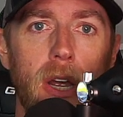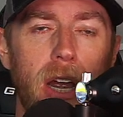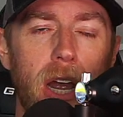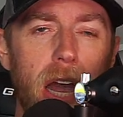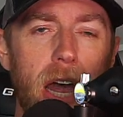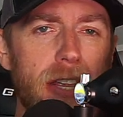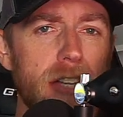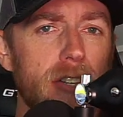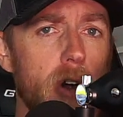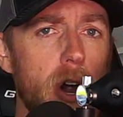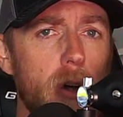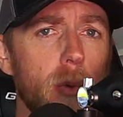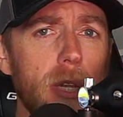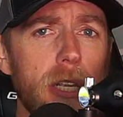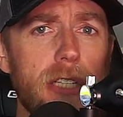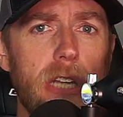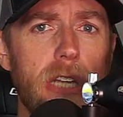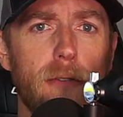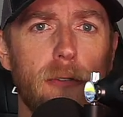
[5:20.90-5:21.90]
These are all
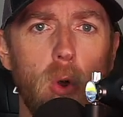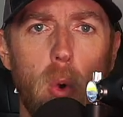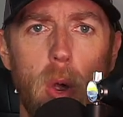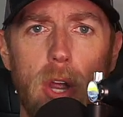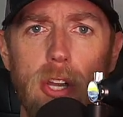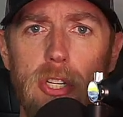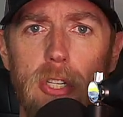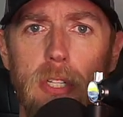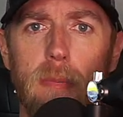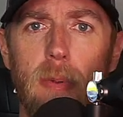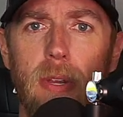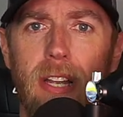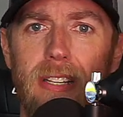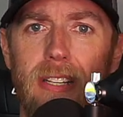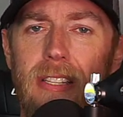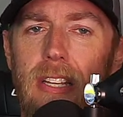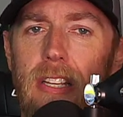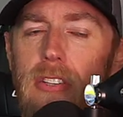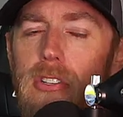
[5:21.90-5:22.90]
really tough questions
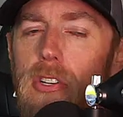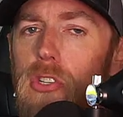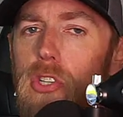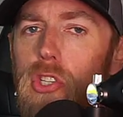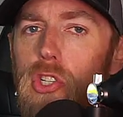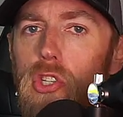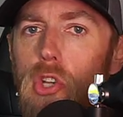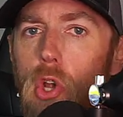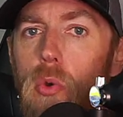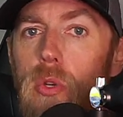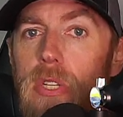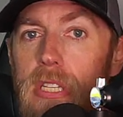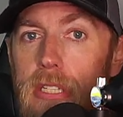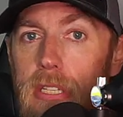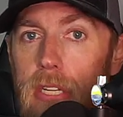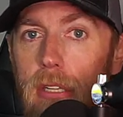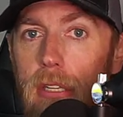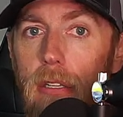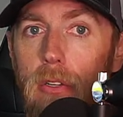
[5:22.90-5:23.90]
because things are so
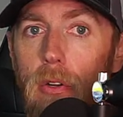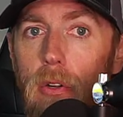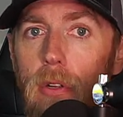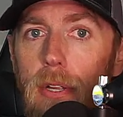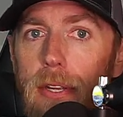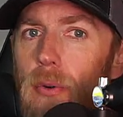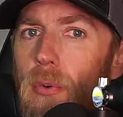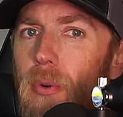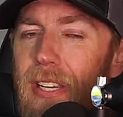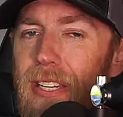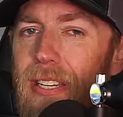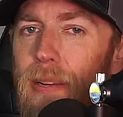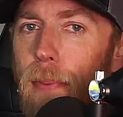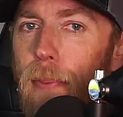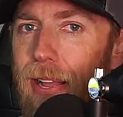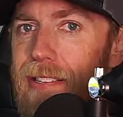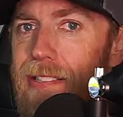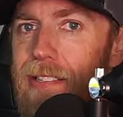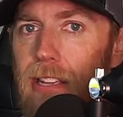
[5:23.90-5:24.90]
cyclical and it really
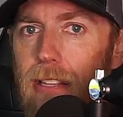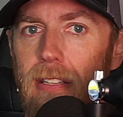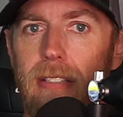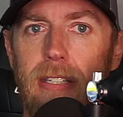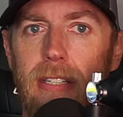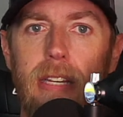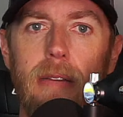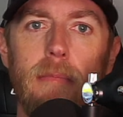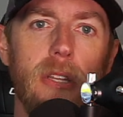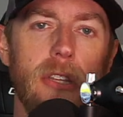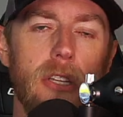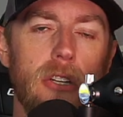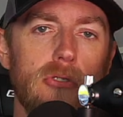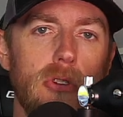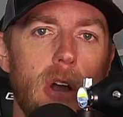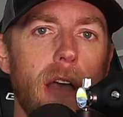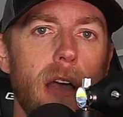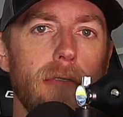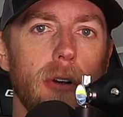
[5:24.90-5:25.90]
depends on the team and the
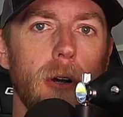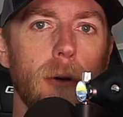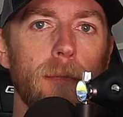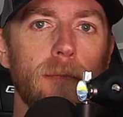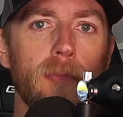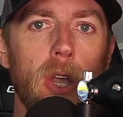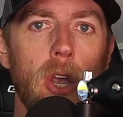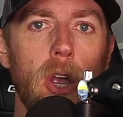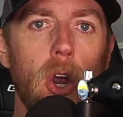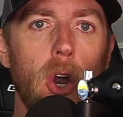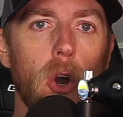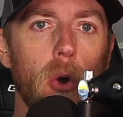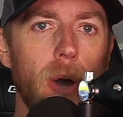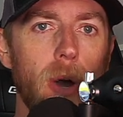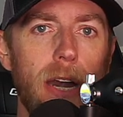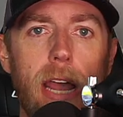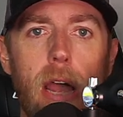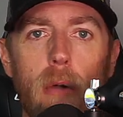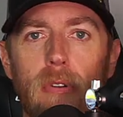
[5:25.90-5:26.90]
driver.
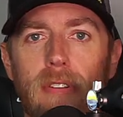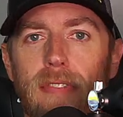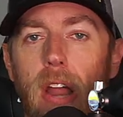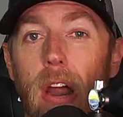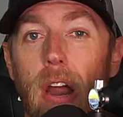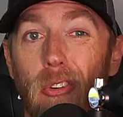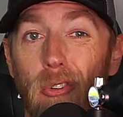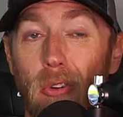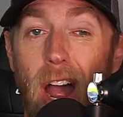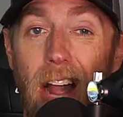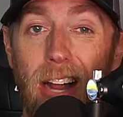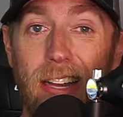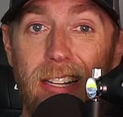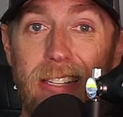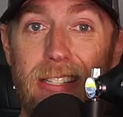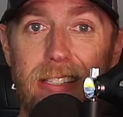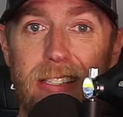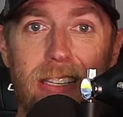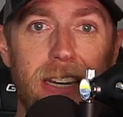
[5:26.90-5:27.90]
Right now, we've got
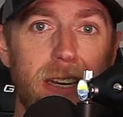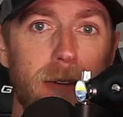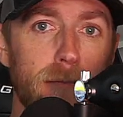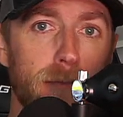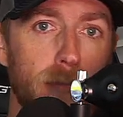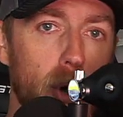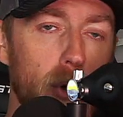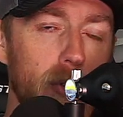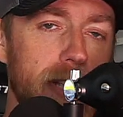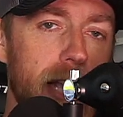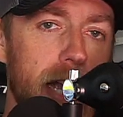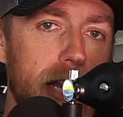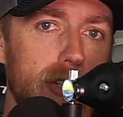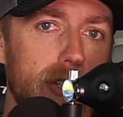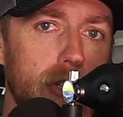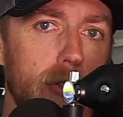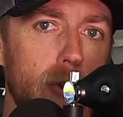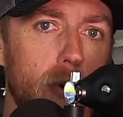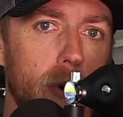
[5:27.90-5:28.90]
Rockets leading both
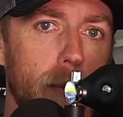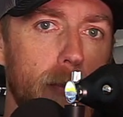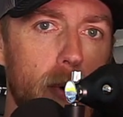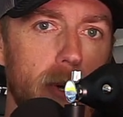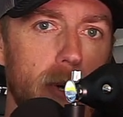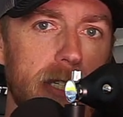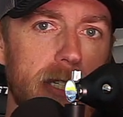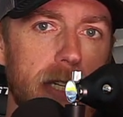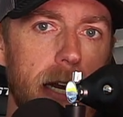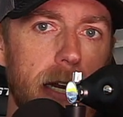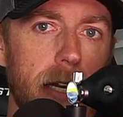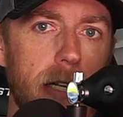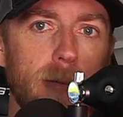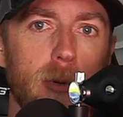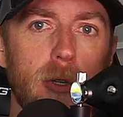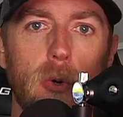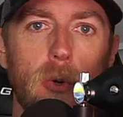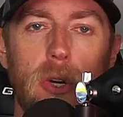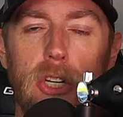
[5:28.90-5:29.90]
national tour point standings
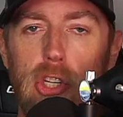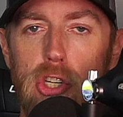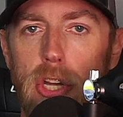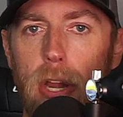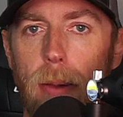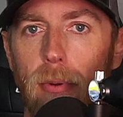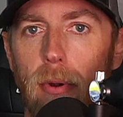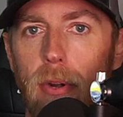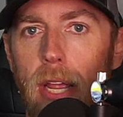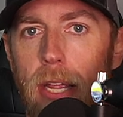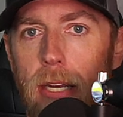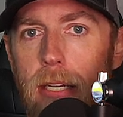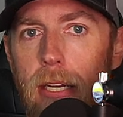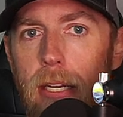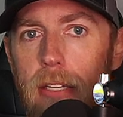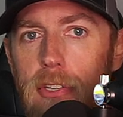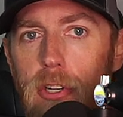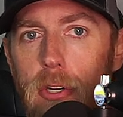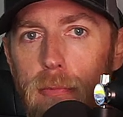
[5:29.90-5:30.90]
between Sheppard and
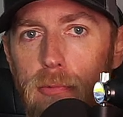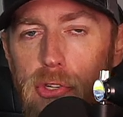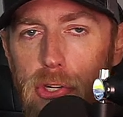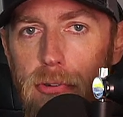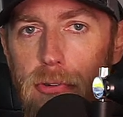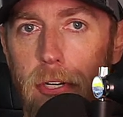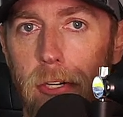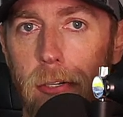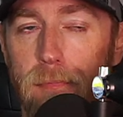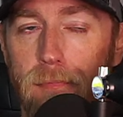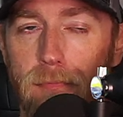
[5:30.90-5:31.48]
Dennis Erb Jr.